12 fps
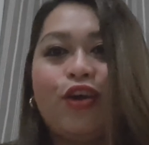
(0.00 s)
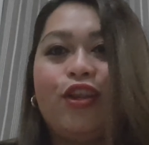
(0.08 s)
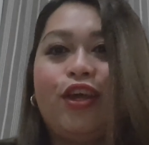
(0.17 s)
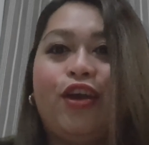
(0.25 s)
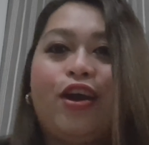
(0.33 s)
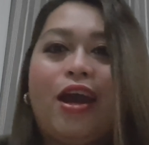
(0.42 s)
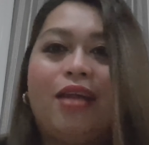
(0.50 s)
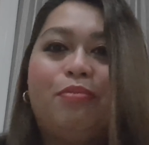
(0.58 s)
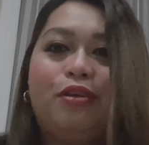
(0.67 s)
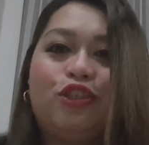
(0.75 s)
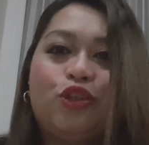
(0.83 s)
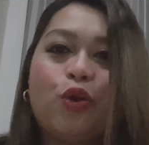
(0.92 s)
earlier, I'll
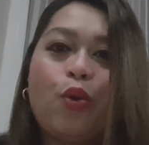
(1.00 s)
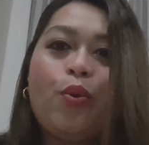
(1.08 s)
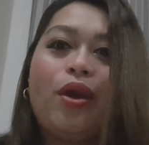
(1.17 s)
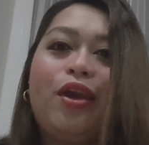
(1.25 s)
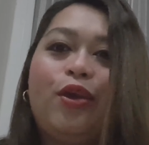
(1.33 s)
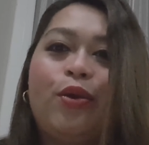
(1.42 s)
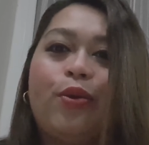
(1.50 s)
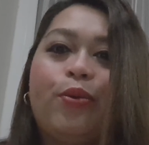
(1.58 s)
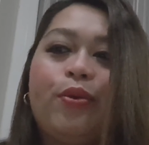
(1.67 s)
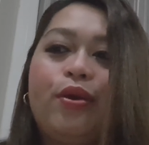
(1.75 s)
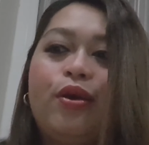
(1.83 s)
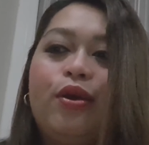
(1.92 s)
be showing you
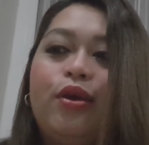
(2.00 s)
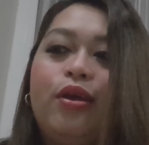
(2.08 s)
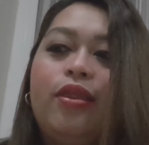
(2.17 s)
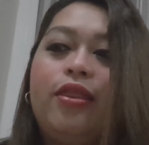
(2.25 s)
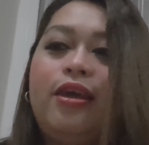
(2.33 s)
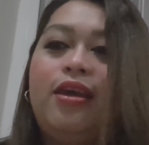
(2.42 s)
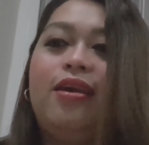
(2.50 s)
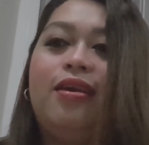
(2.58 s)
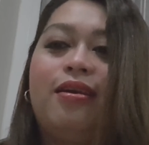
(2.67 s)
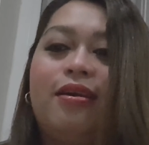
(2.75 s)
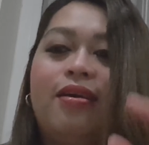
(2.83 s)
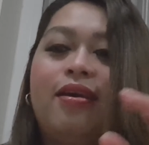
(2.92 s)
the
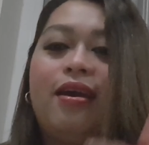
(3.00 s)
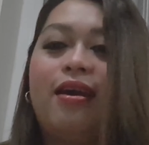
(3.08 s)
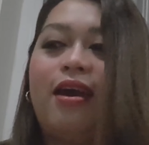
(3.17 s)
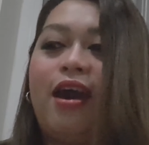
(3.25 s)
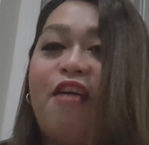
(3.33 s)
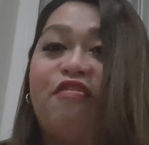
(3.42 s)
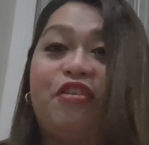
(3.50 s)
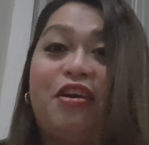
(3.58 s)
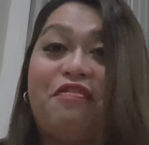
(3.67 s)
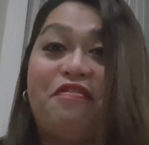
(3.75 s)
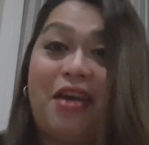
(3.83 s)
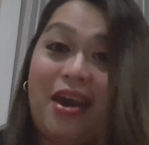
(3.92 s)
after
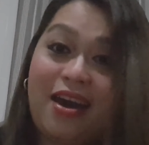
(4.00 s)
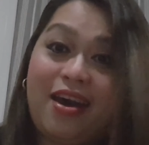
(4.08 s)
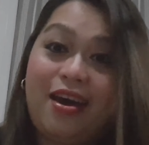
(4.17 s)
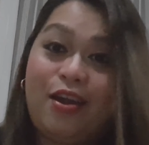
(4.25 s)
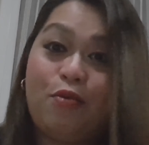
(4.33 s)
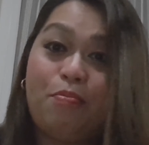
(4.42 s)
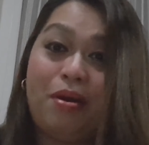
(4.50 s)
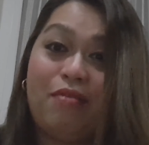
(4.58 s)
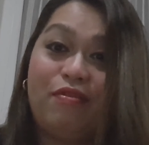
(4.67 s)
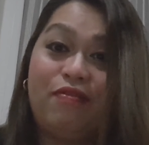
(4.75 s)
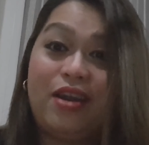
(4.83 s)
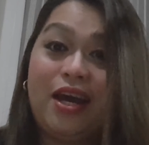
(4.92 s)
effect ng
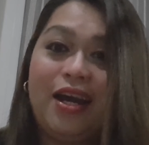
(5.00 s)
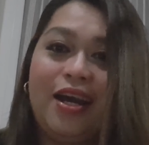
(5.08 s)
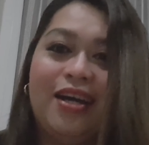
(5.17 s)
pag-vlog.